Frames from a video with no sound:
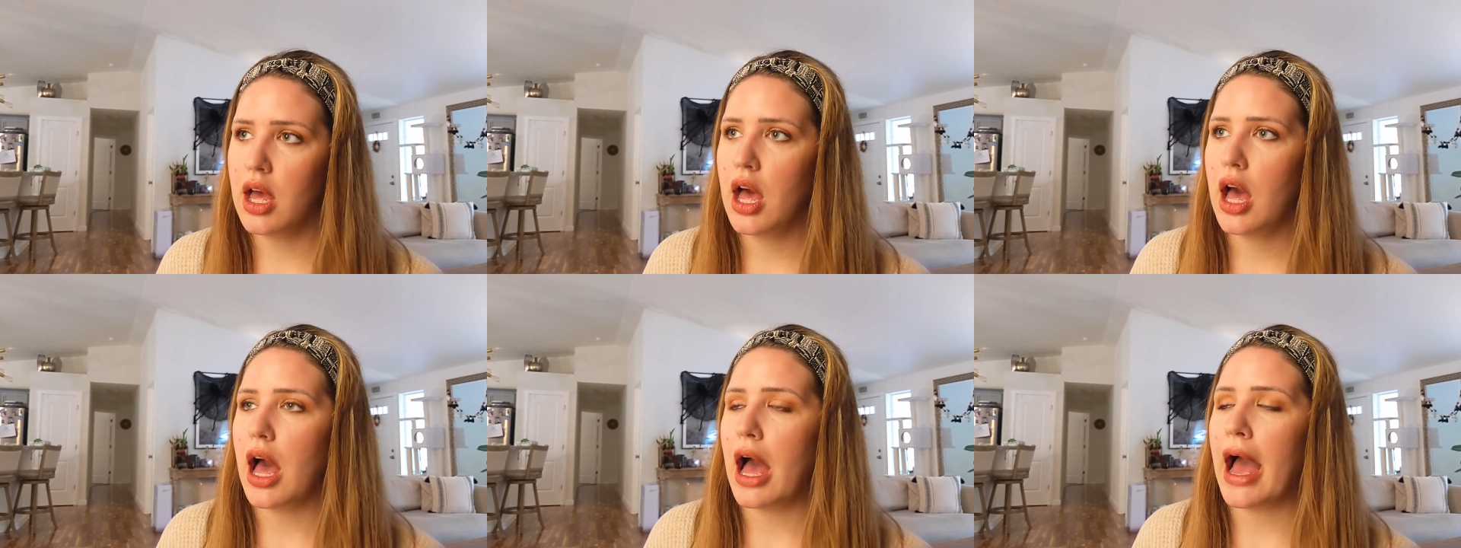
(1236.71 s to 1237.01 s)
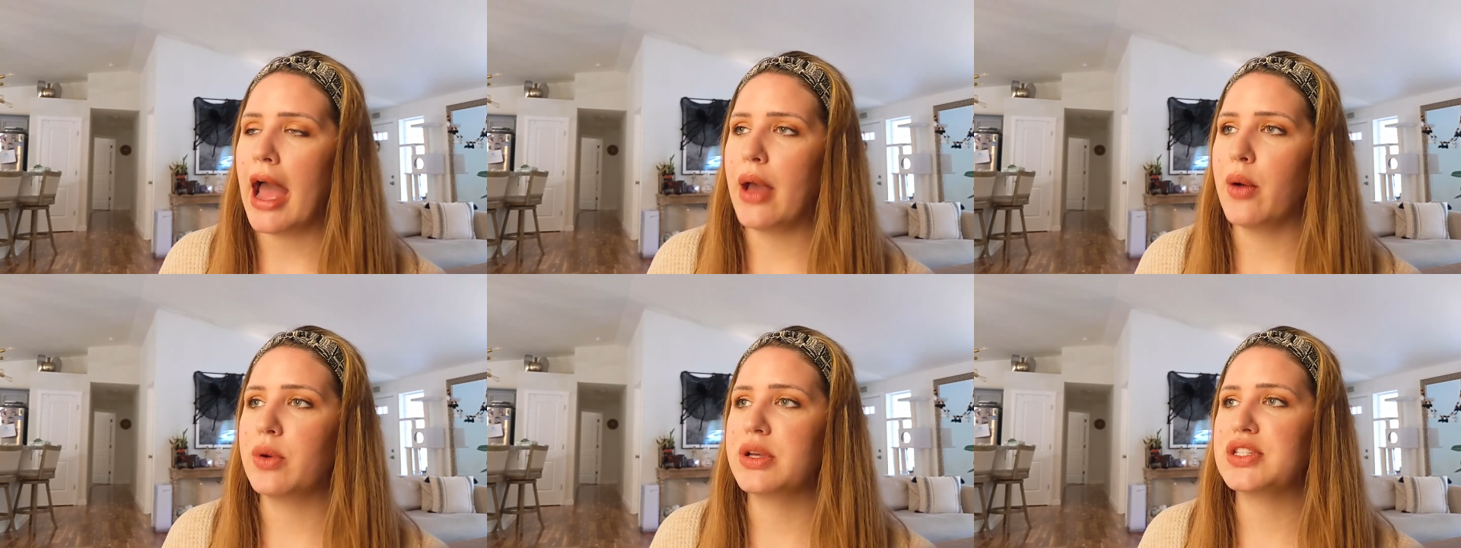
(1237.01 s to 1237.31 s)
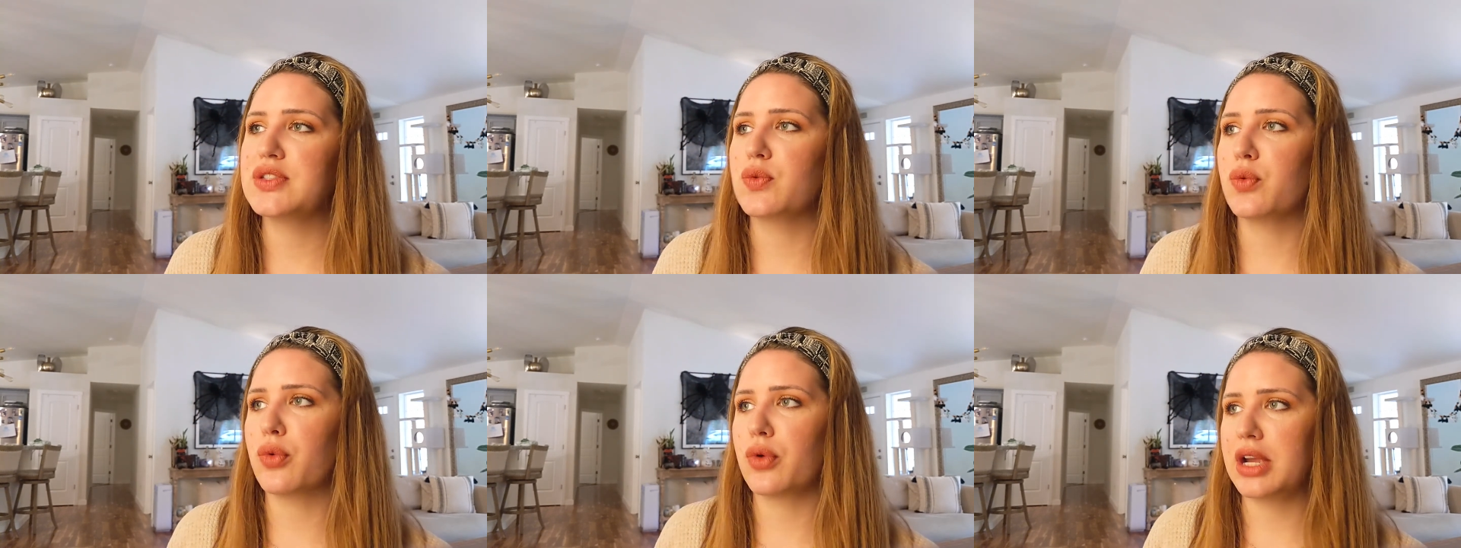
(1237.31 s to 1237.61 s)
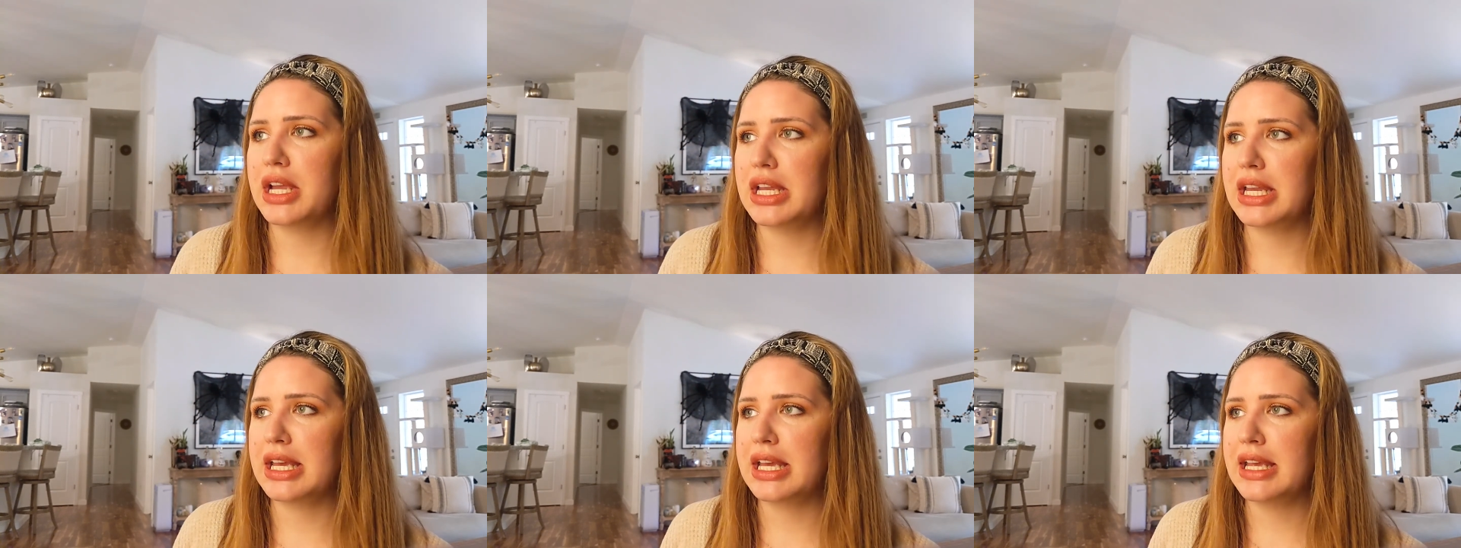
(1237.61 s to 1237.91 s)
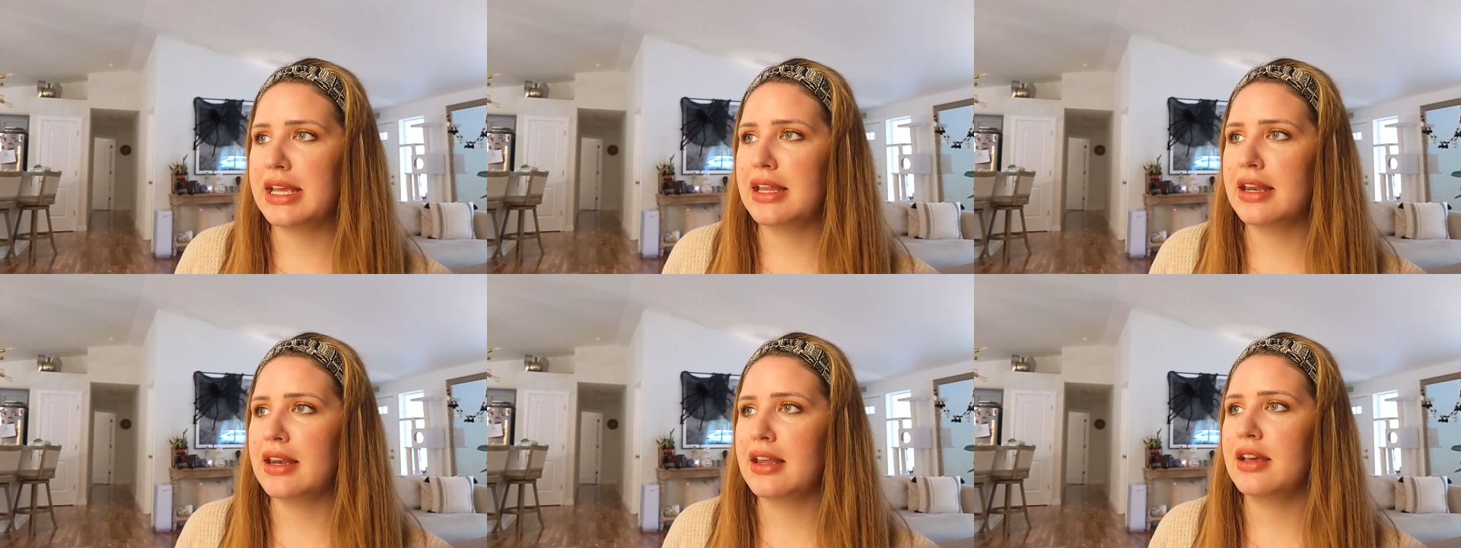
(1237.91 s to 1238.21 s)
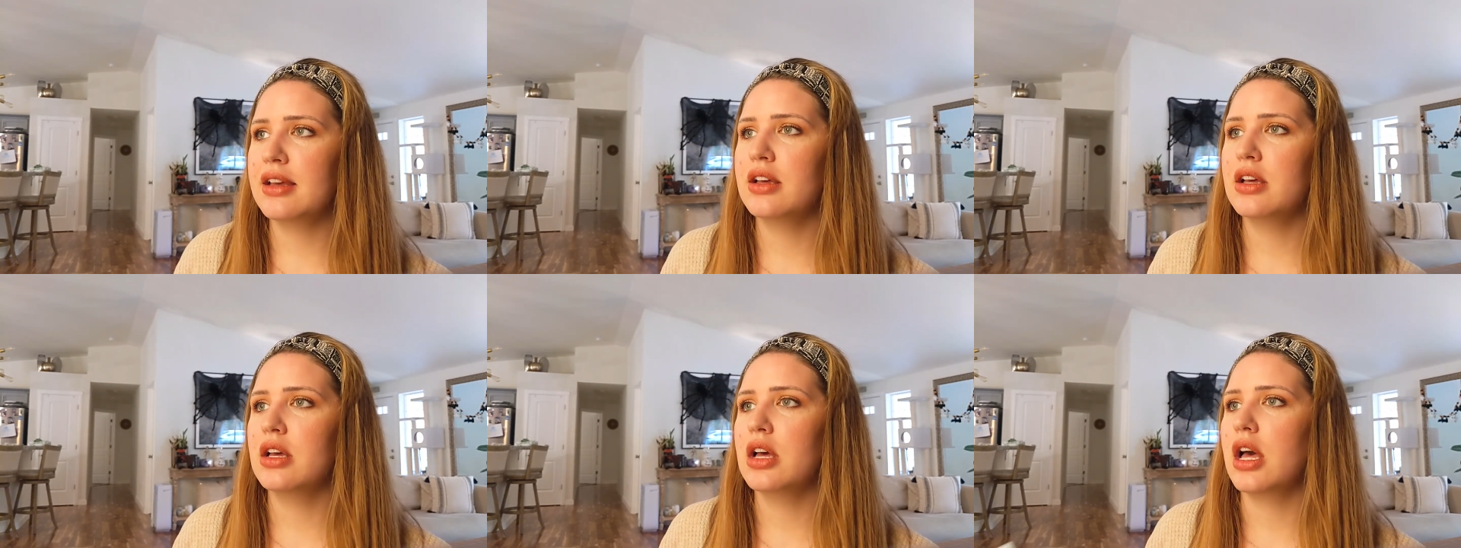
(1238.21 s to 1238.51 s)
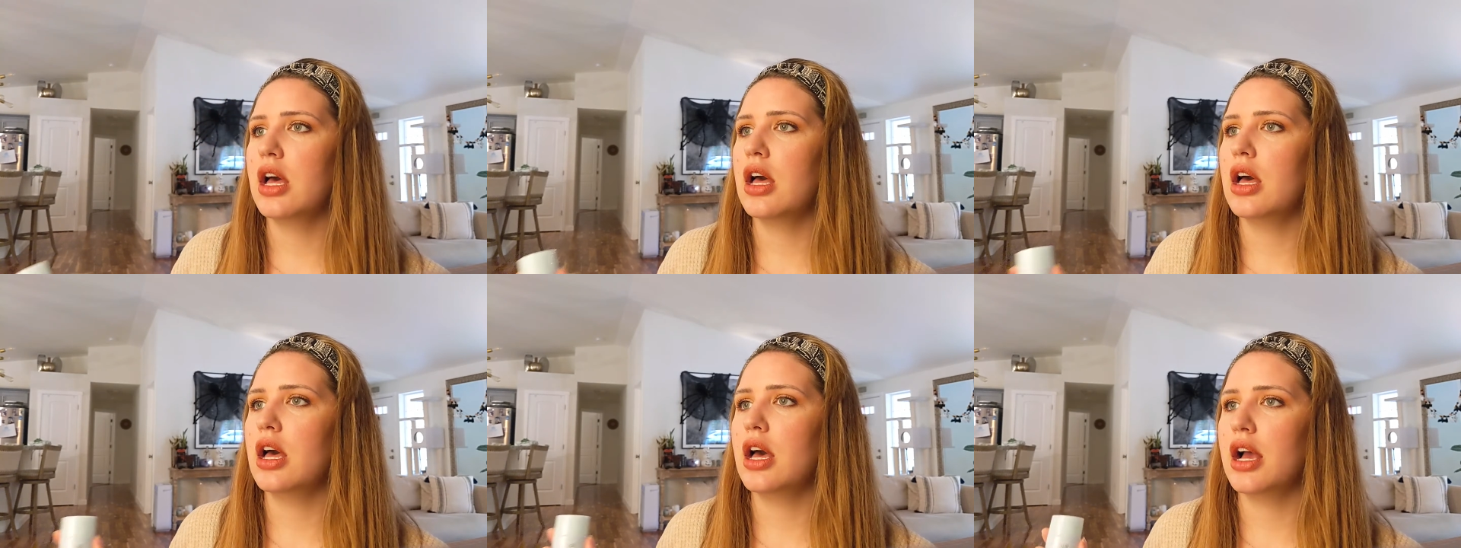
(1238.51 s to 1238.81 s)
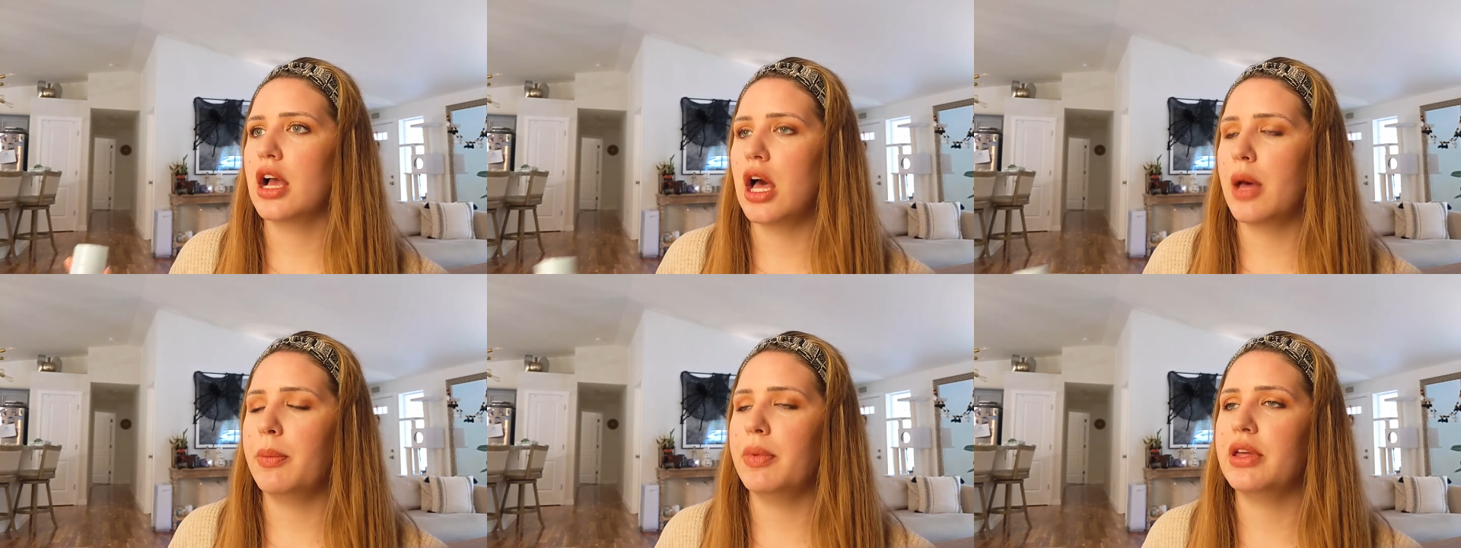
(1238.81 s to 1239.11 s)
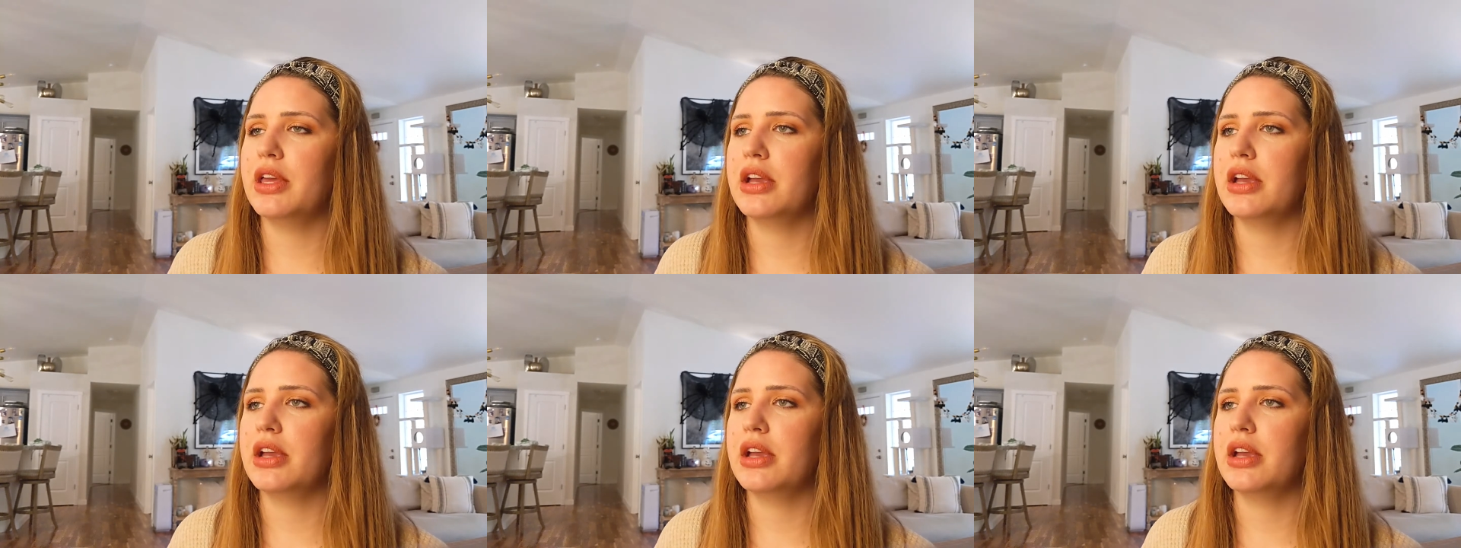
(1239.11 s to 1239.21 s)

I was reading a couple